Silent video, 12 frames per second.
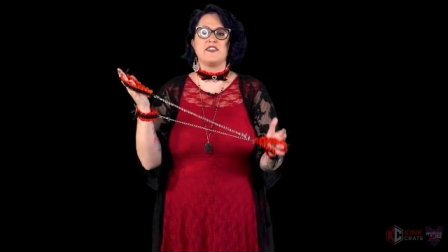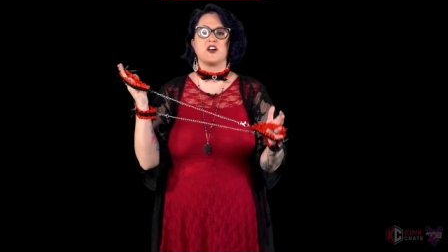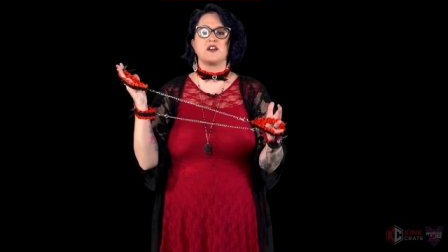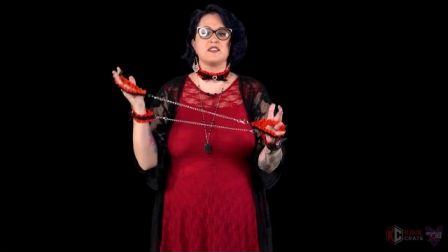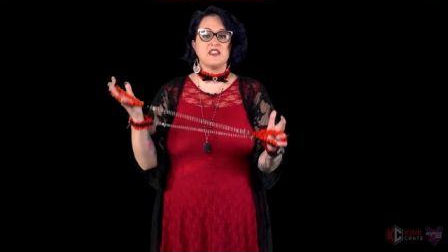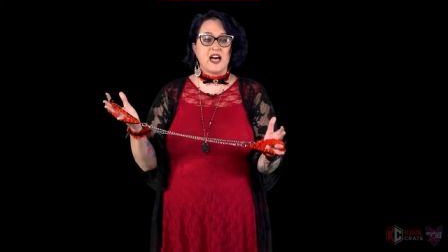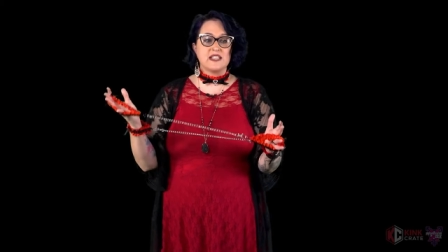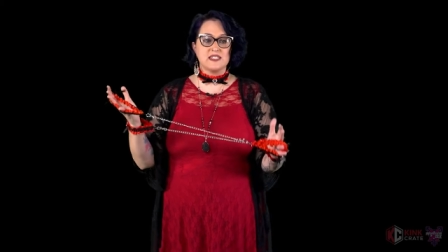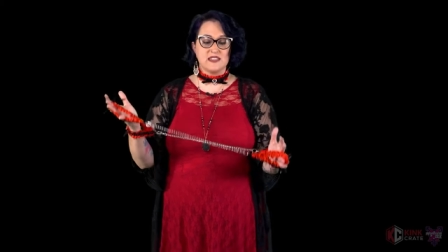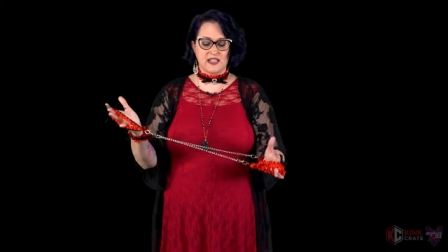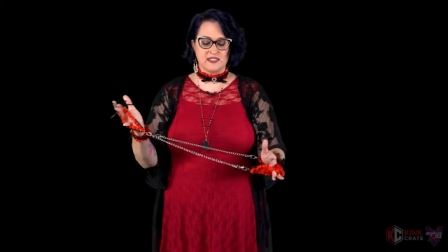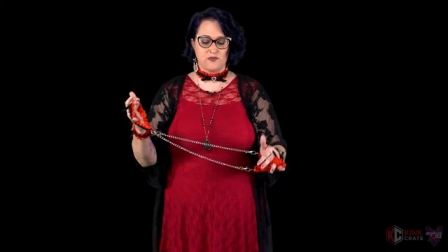There are lots
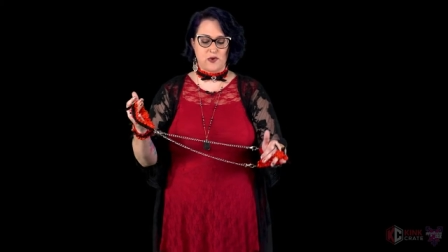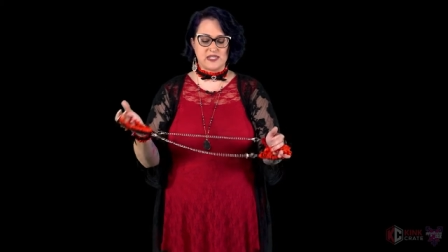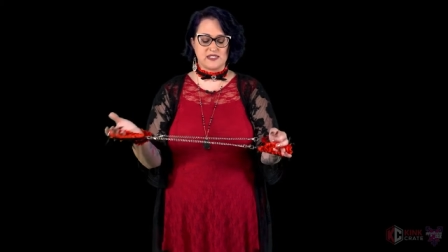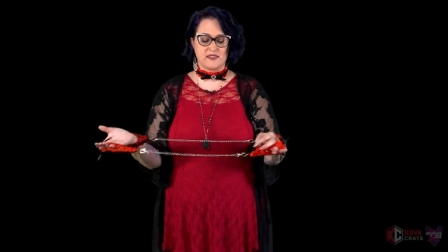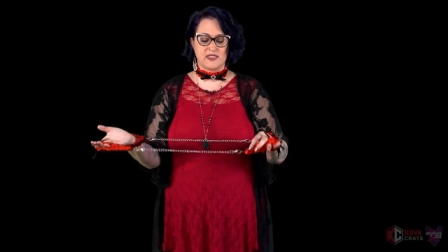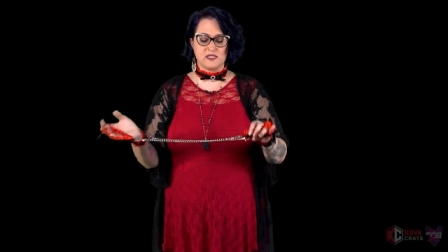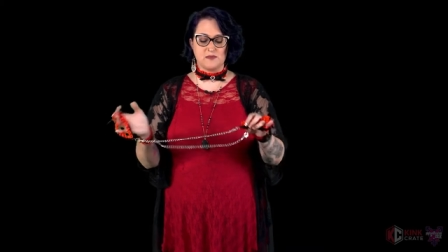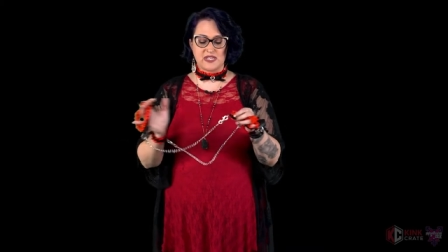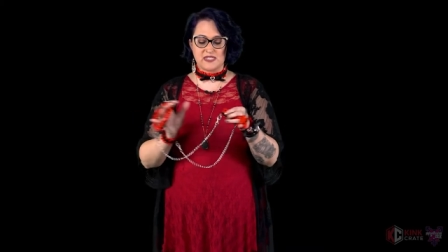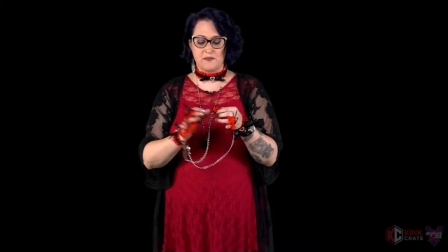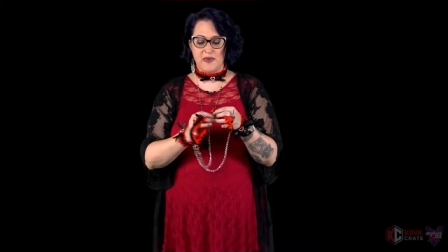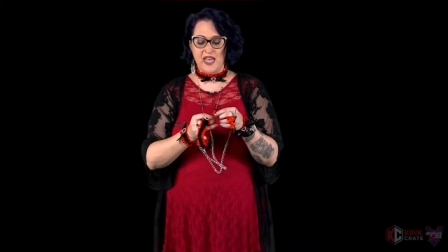and lots of ways that these
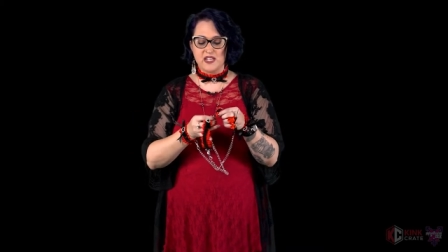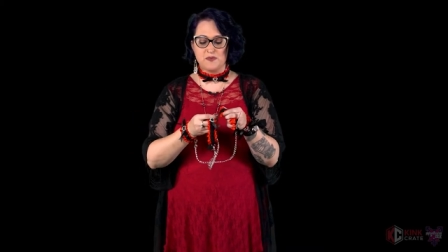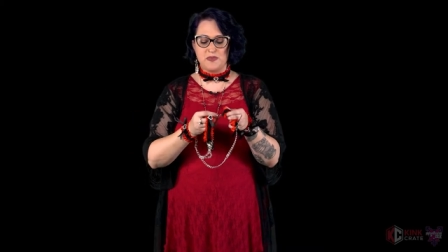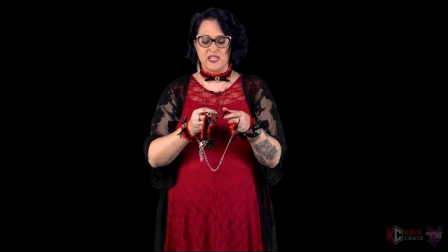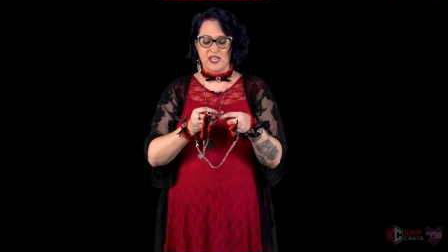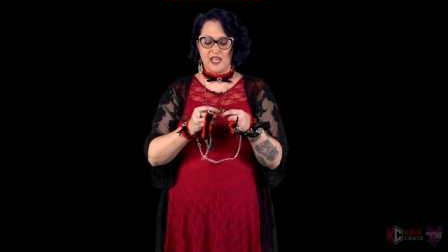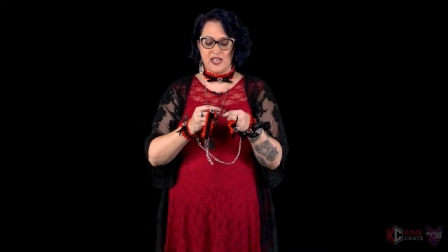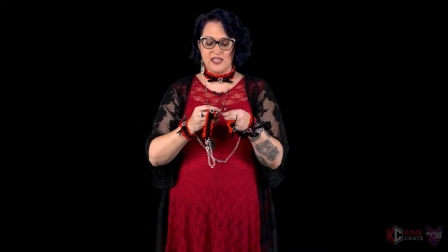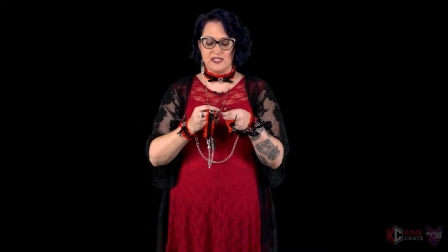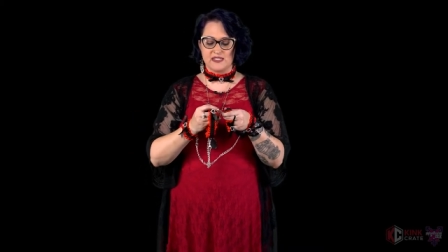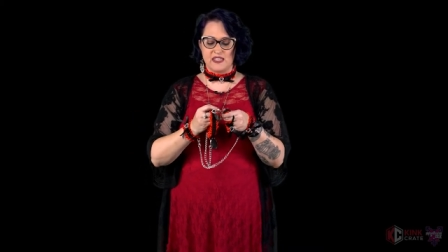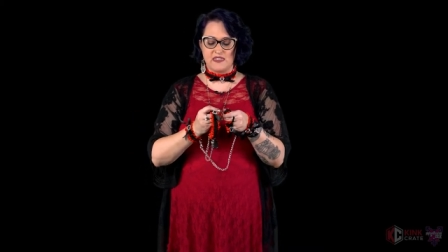mix and match
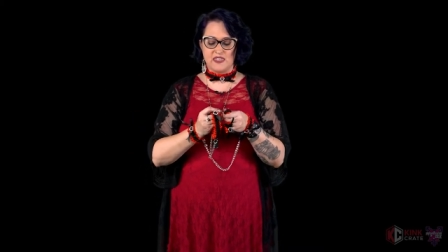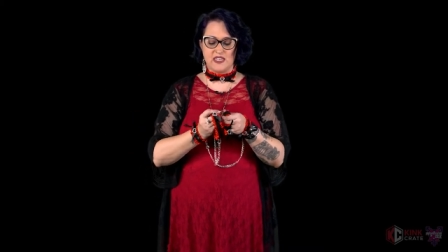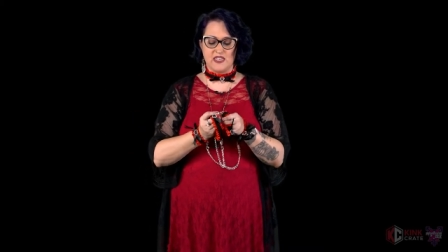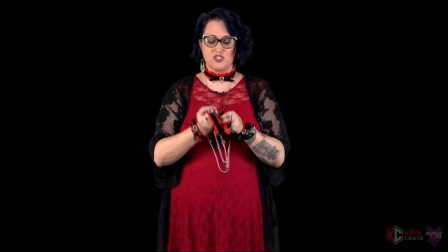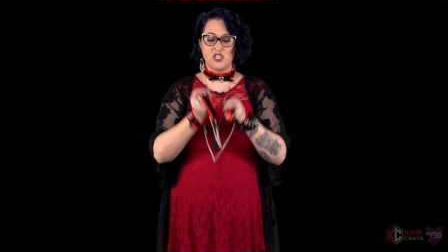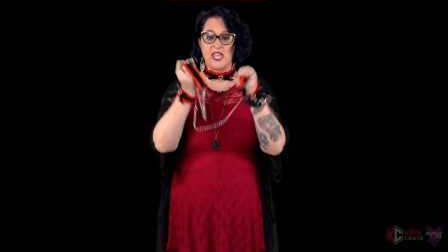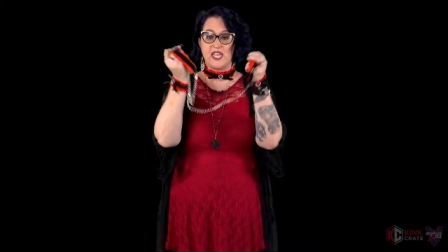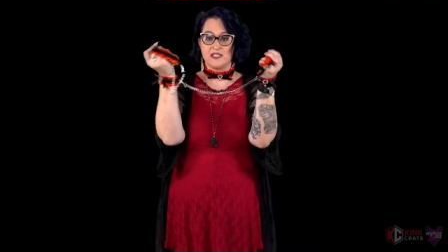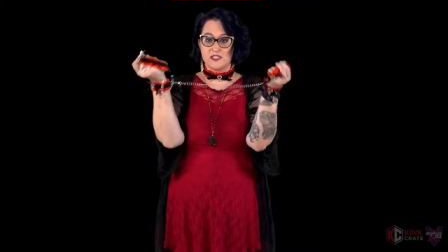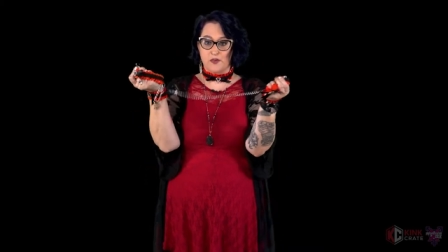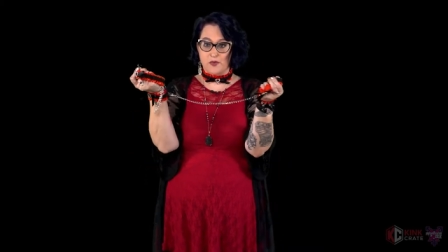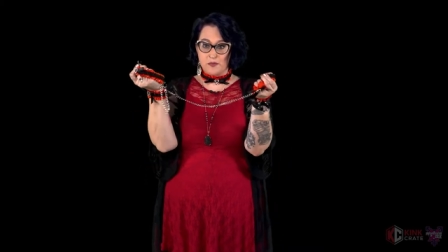because the
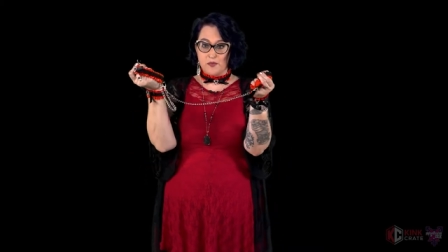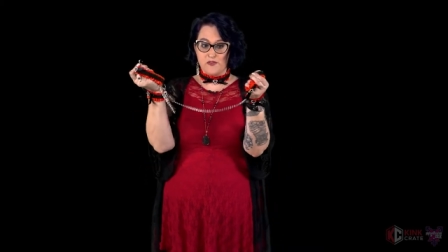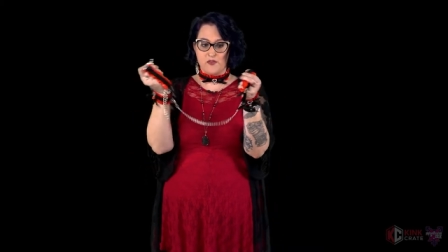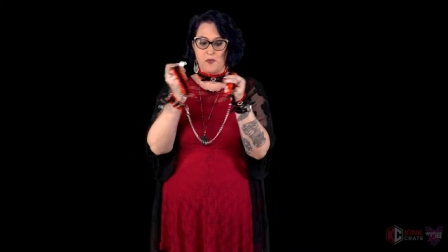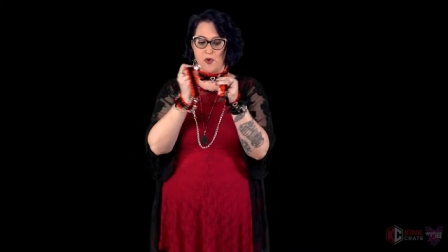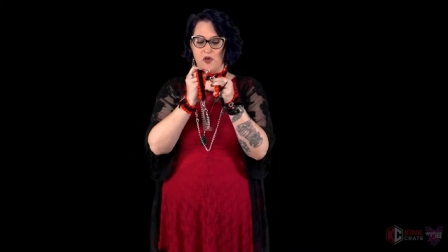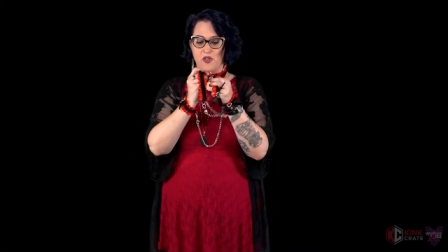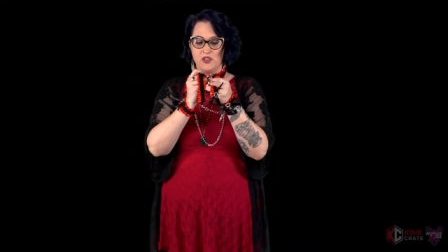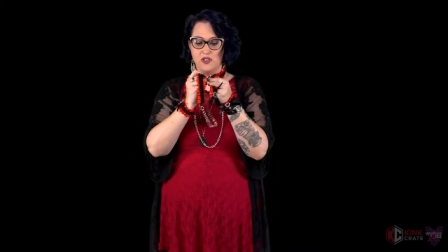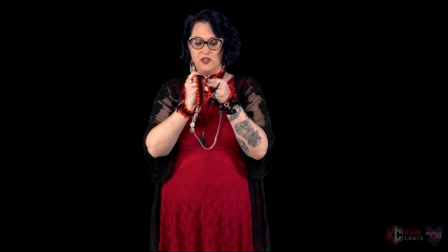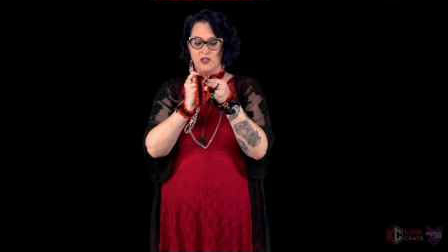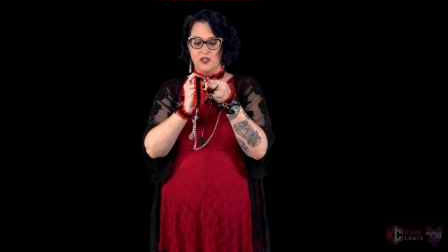chains are removable.